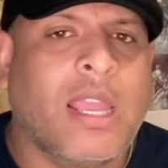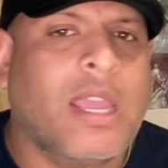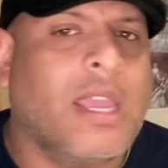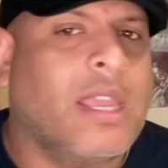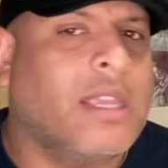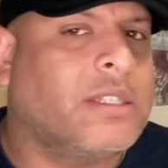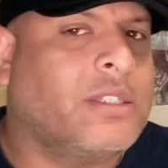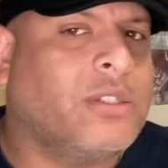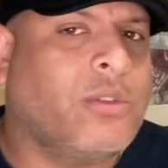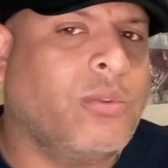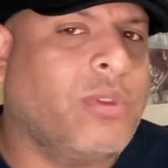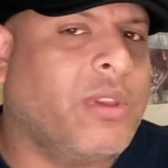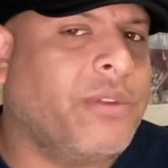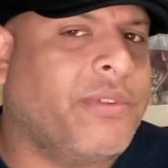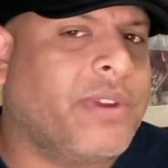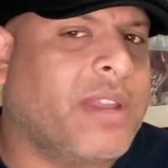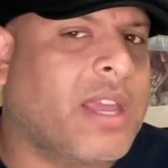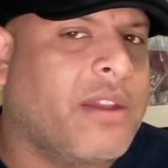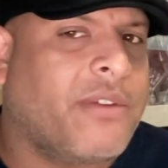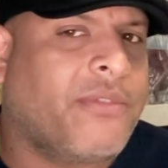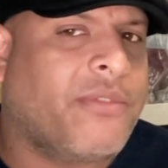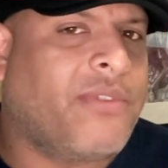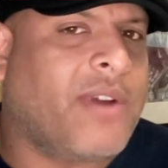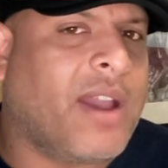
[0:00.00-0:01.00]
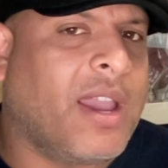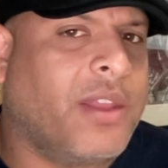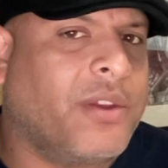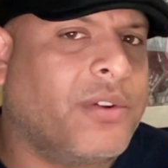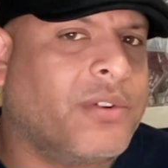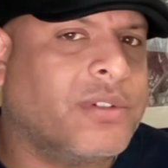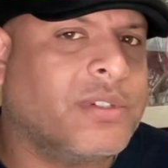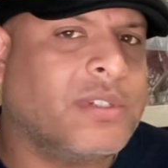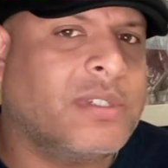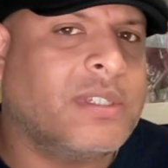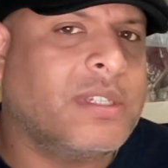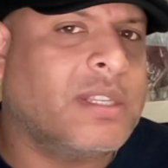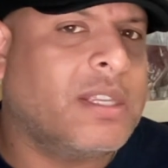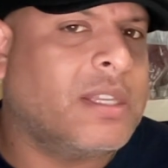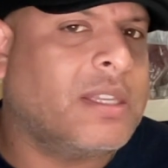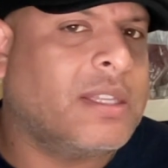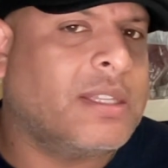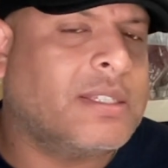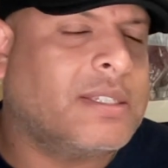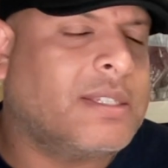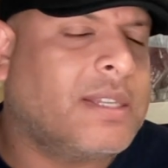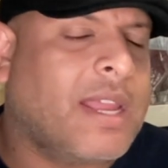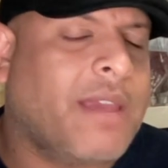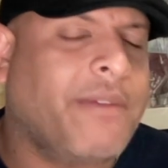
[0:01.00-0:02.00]
It's 2 different kind of fighters.
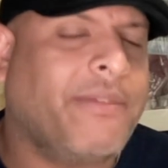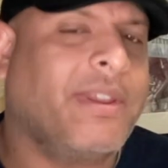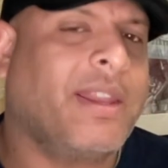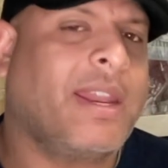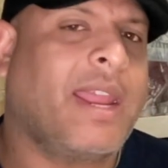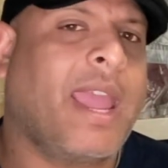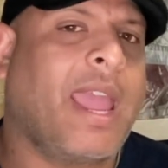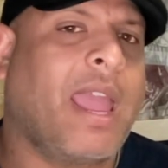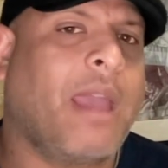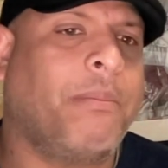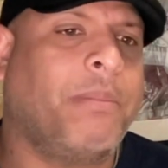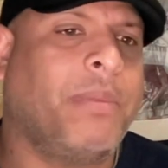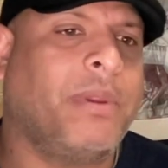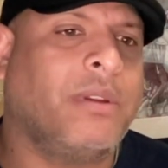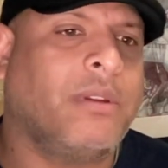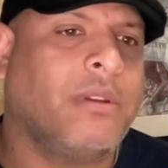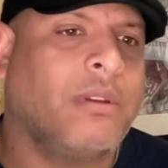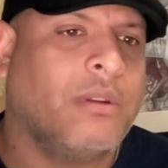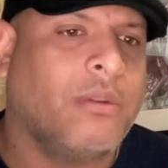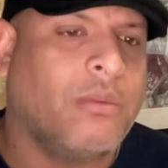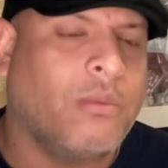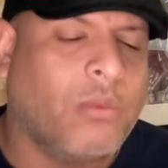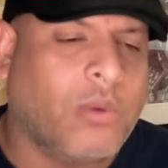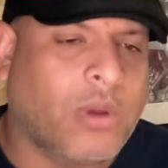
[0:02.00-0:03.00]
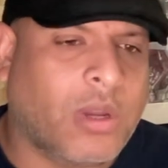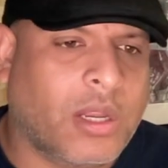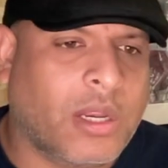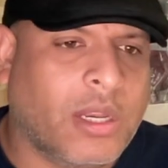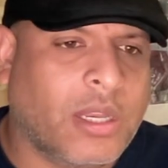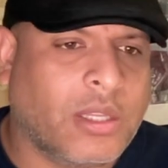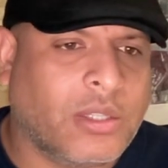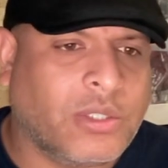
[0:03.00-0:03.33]
It's never going to happen. 1.